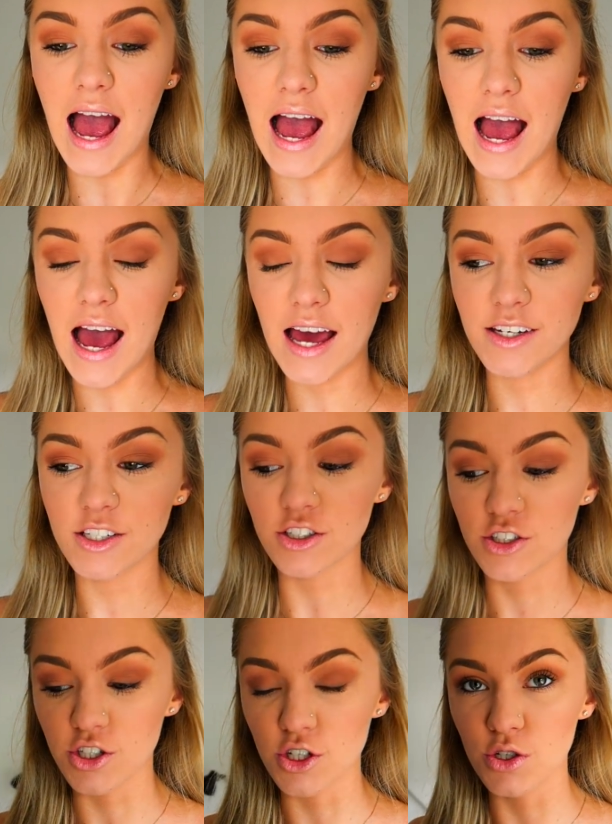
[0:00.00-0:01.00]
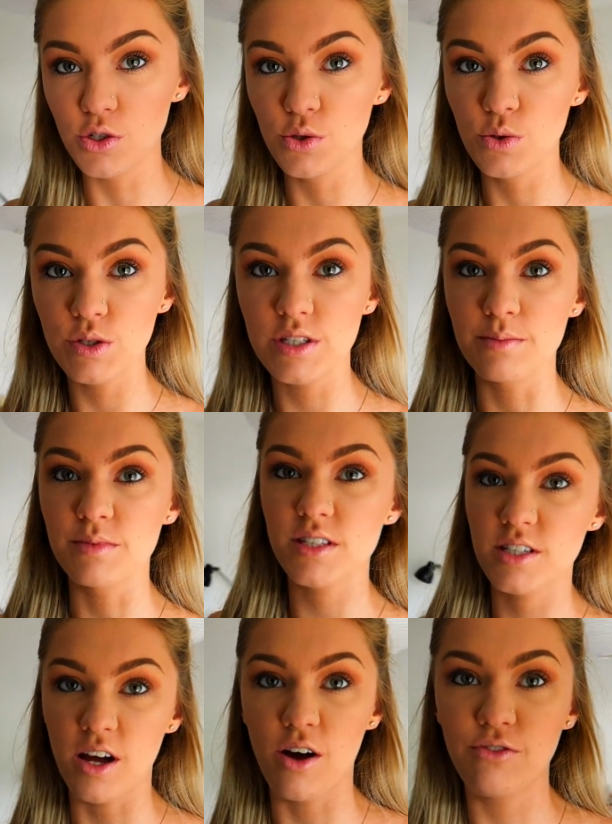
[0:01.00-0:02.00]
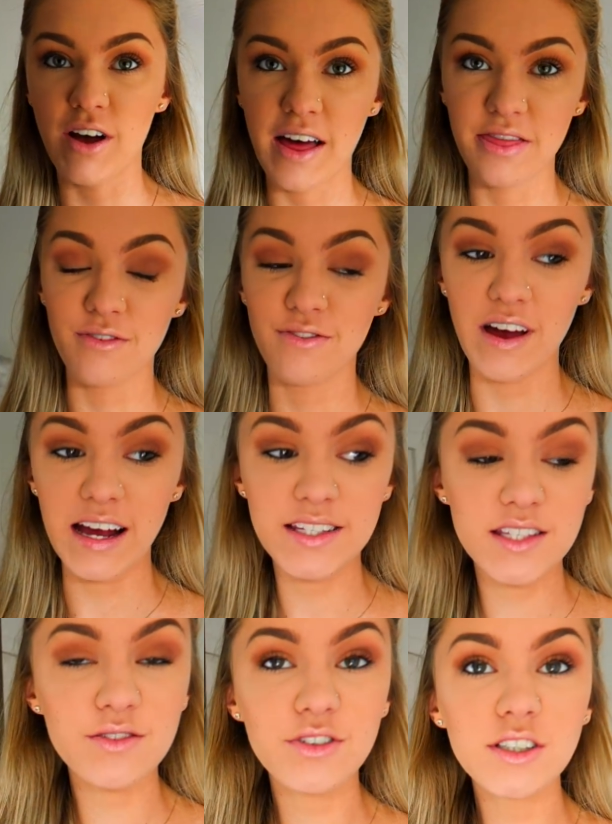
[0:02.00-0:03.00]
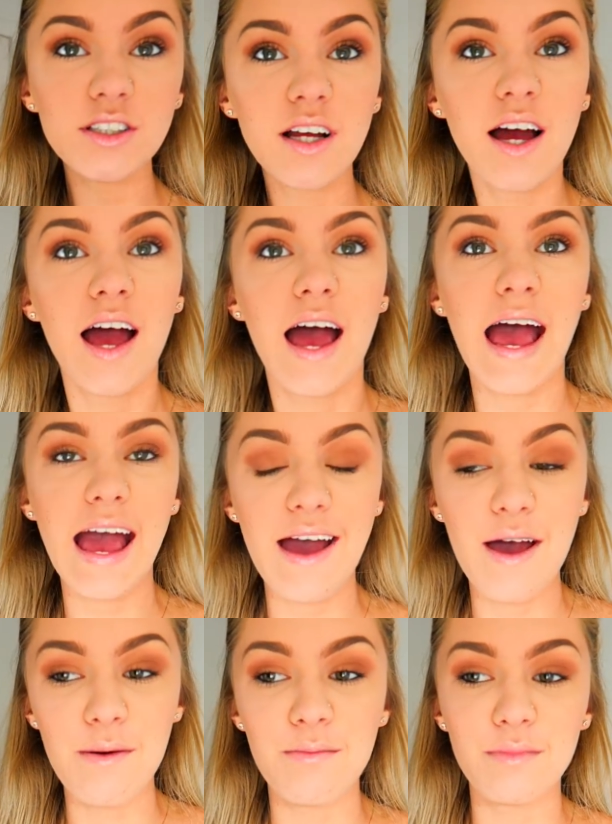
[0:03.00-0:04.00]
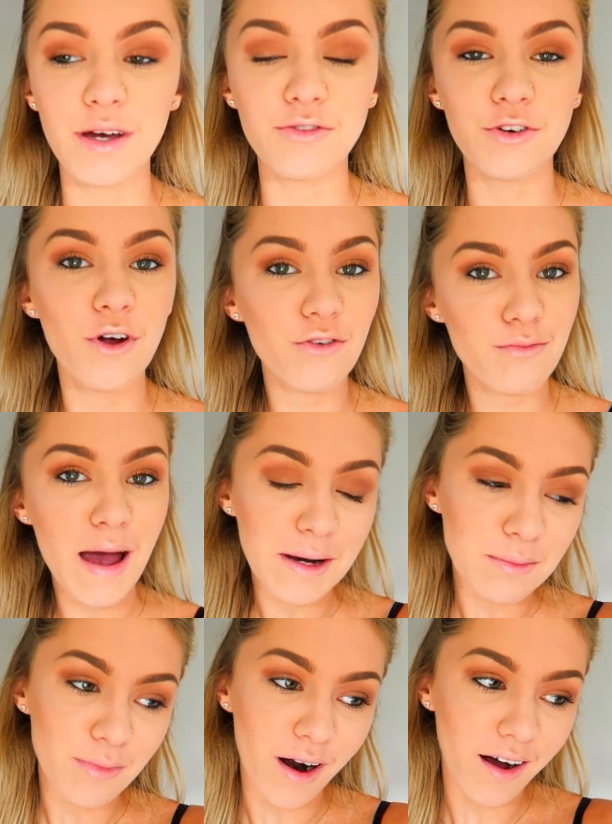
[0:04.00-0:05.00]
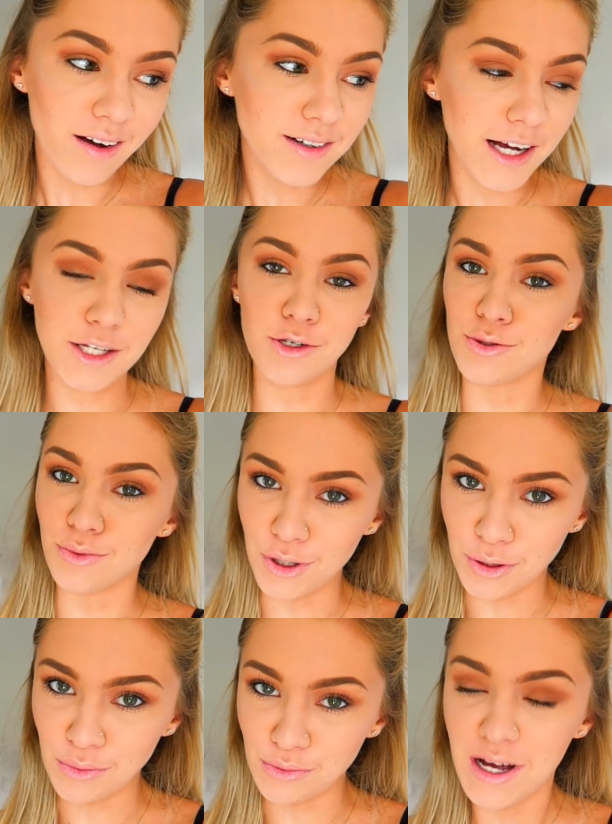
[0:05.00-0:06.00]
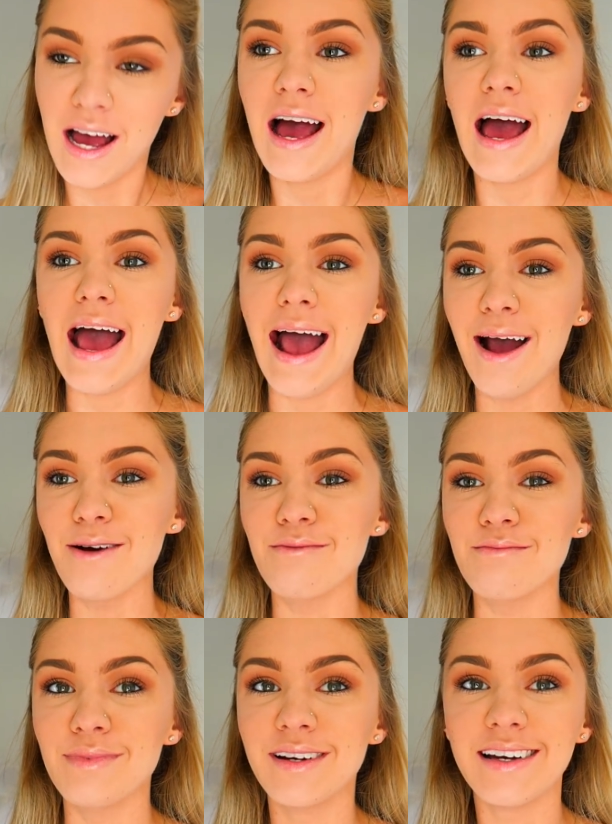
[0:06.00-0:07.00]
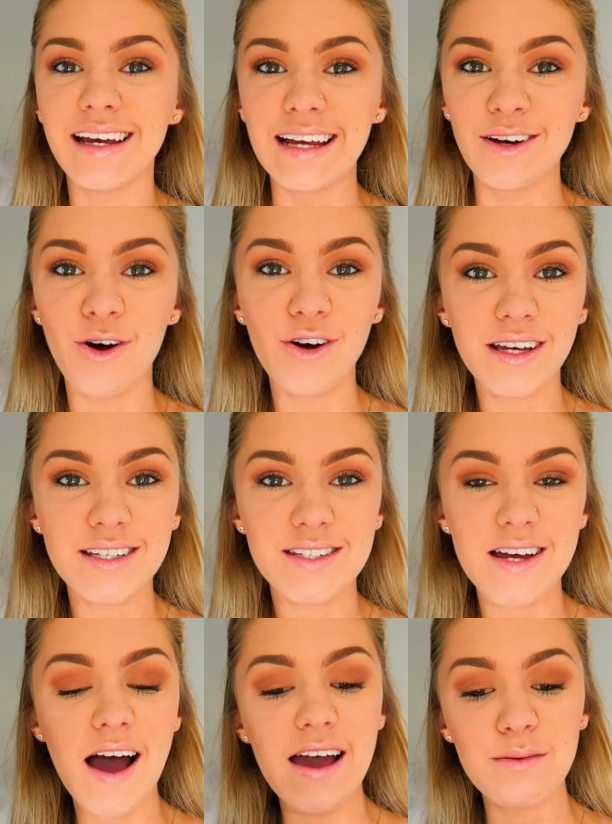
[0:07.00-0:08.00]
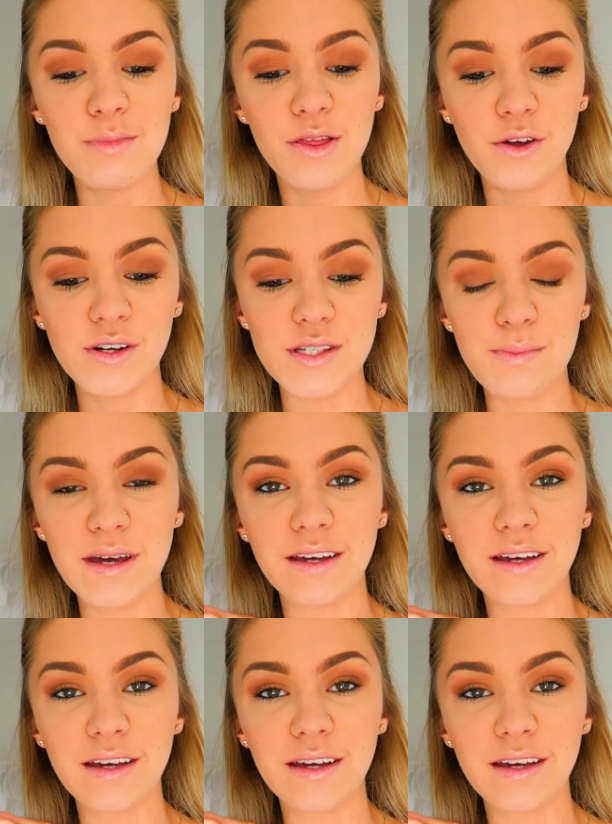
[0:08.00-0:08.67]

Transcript: and do some stuff at the festival. Um, if you're not from Edinburgh and you don't know, um, in August time there is a